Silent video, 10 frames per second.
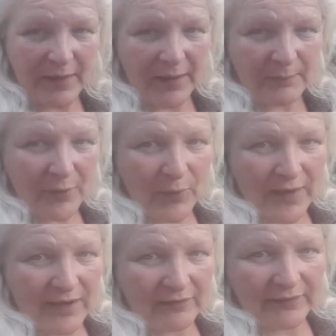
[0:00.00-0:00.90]
my boat
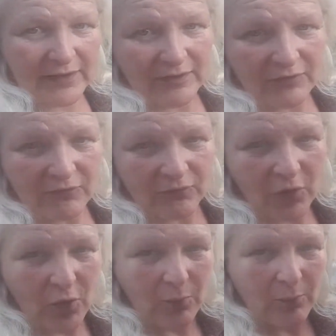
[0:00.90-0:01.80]
area
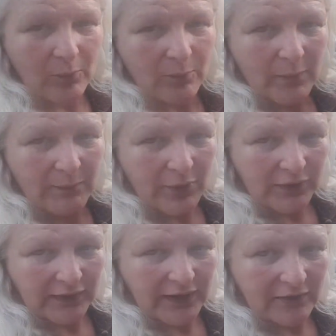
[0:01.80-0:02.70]
from my
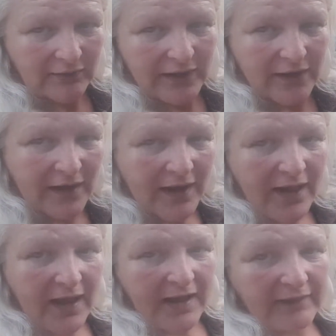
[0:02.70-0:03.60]
parking area,
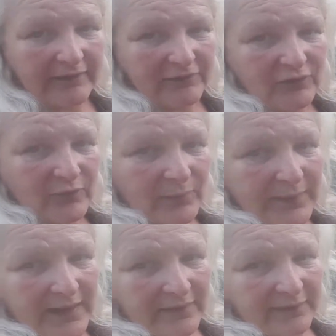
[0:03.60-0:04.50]
and this is where
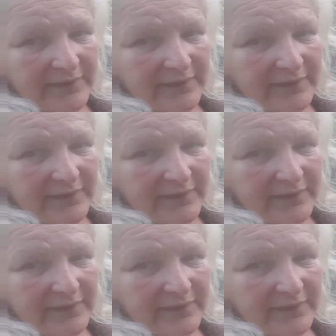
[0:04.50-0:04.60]
we had